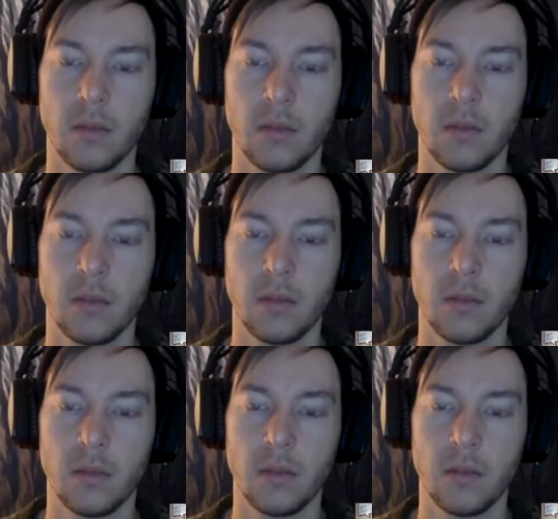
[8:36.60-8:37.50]
saying that
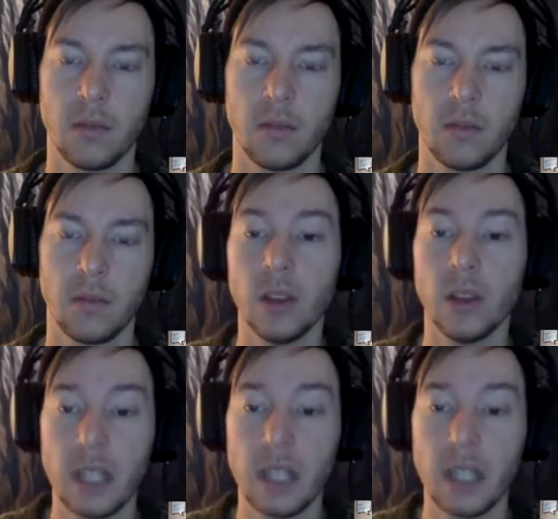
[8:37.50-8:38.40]
this phone
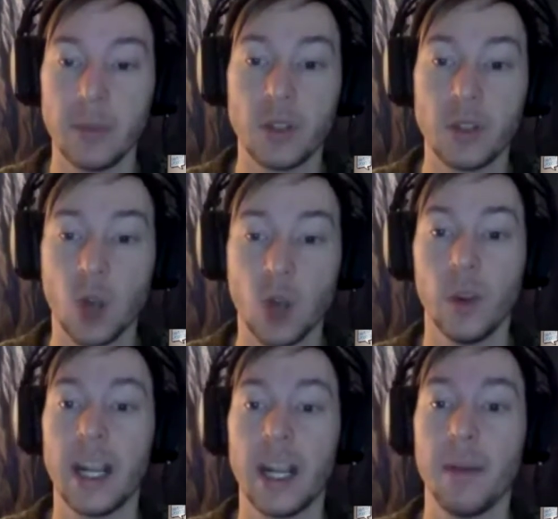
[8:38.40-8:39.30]
seems so
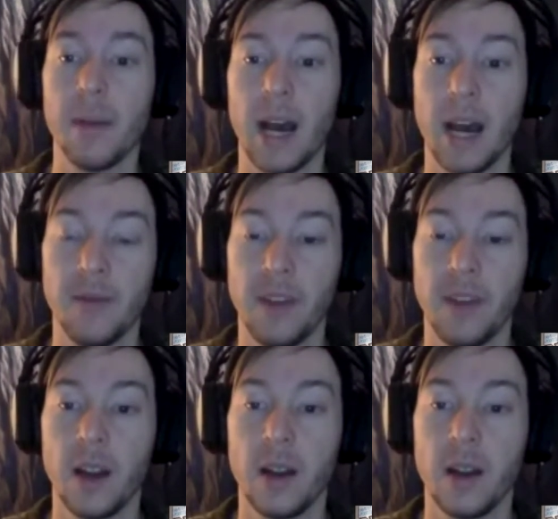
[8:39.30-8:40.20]
cool that I'm
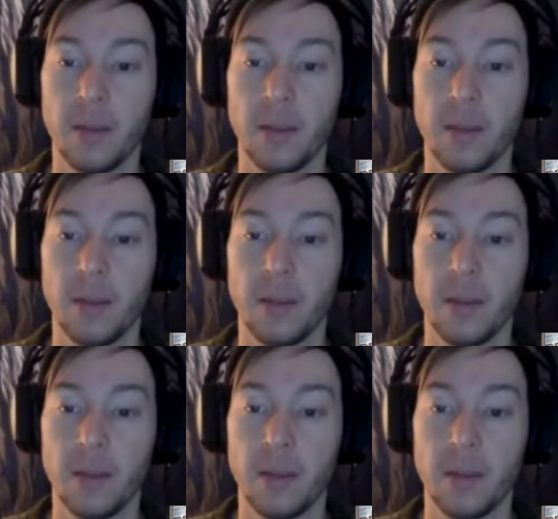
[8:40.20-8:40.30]
very